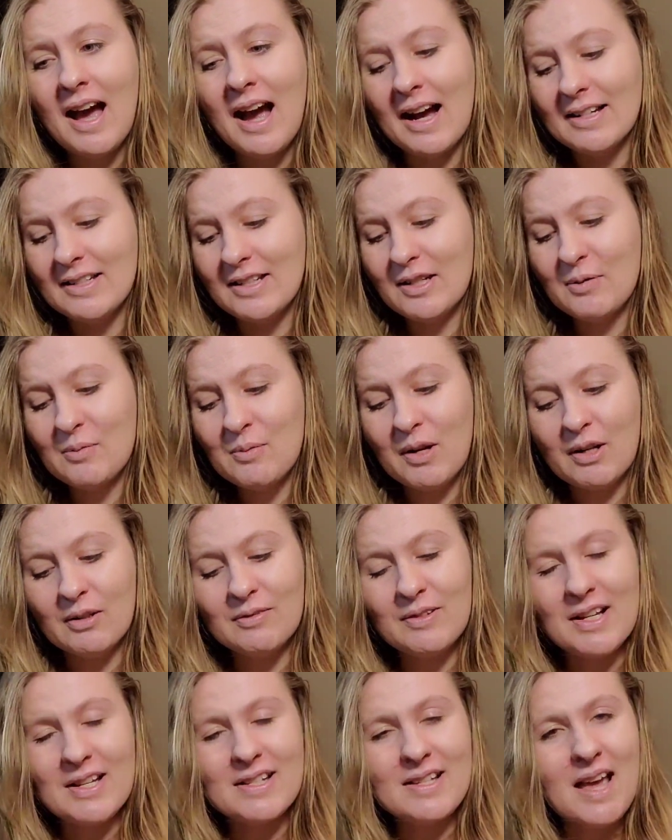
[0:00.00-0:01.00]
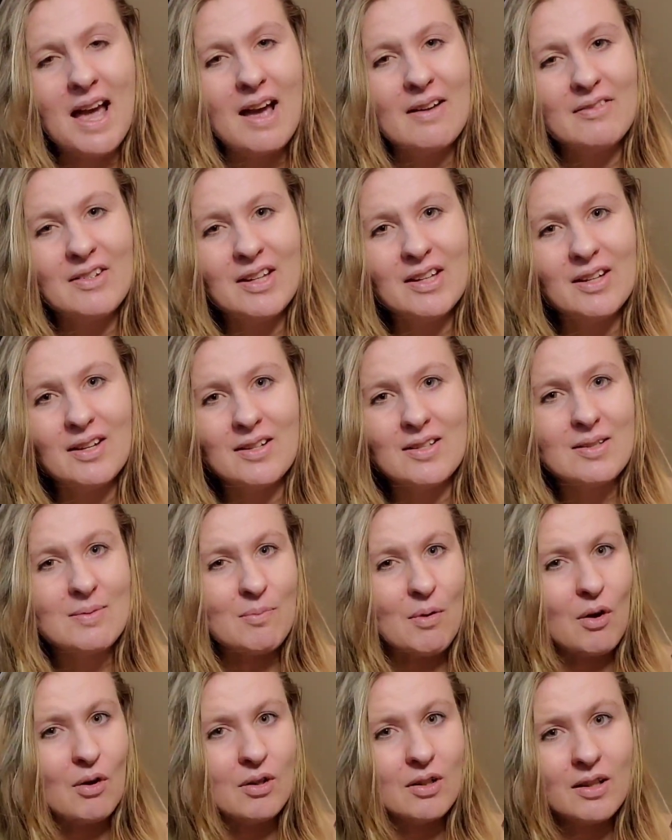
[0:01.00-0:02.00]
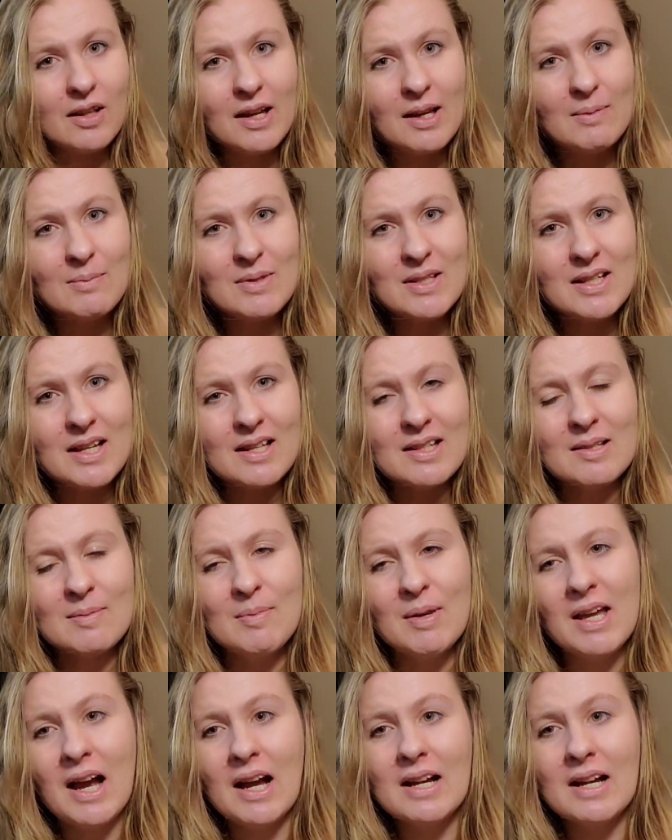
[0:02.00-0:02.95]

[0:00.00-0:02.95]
I didn't want to risk having a small claims against me.